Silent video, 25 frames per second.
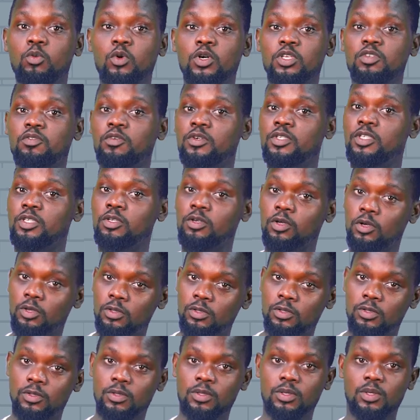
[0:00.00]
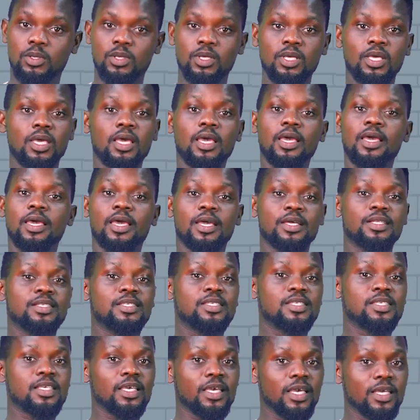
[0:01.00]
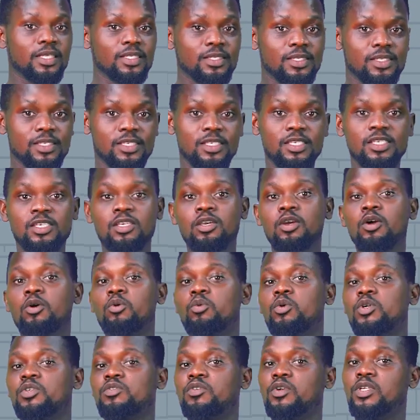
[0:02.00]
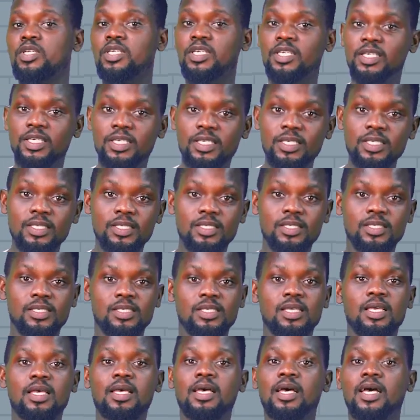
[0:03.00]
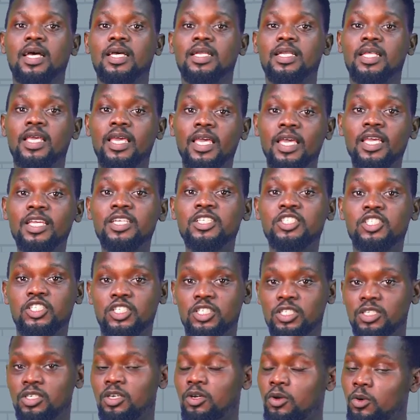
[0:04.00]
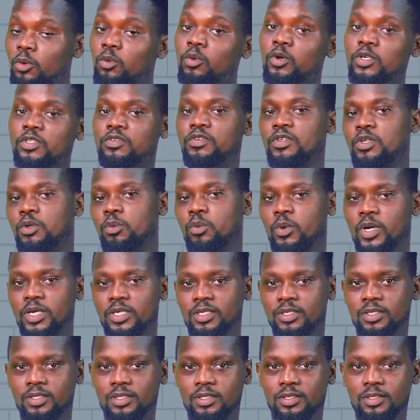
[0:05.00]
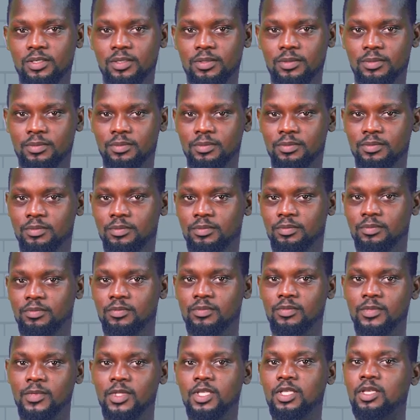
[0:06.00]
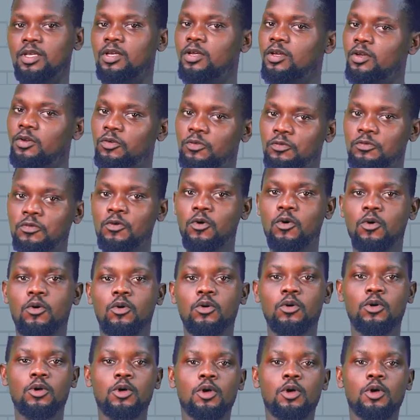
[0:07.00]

was for the North, NCNC was for the East, and AG was for the West. 4.